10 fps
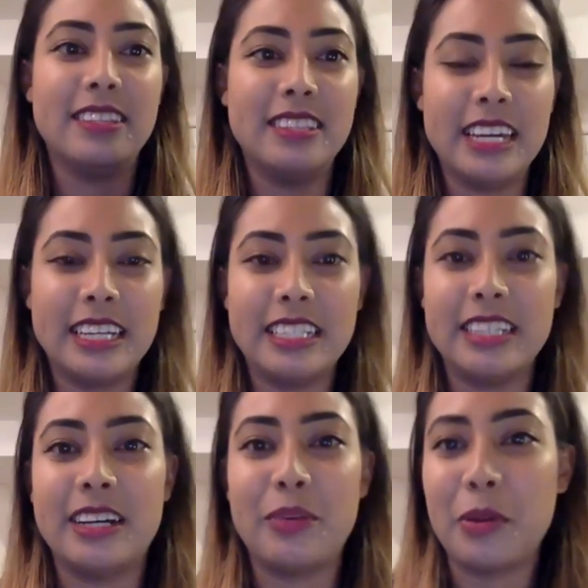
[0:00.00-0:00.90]
the
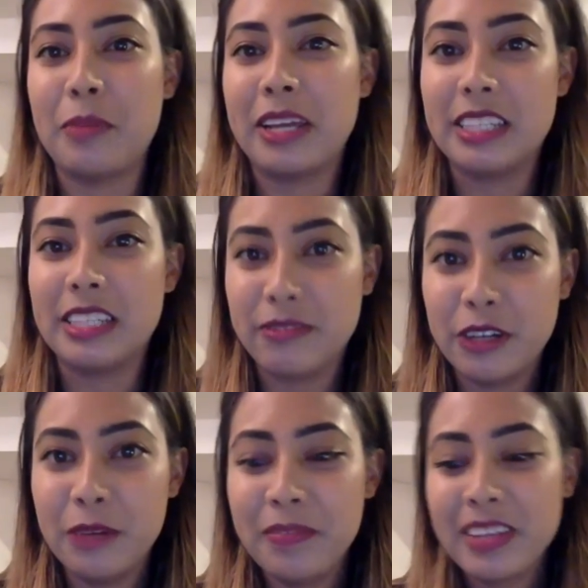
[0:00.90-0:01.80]
idea I want to make this
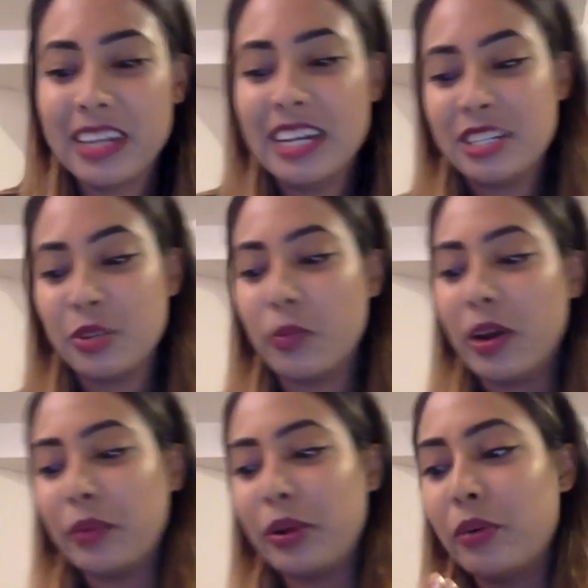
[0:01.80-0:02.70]
film to
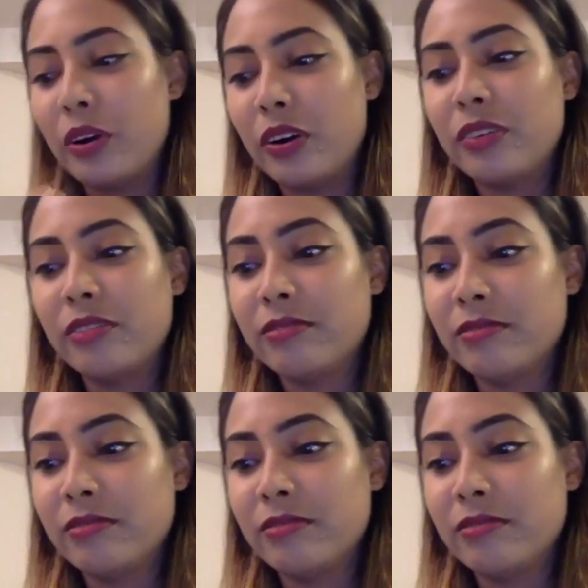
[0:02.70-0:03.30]
when we were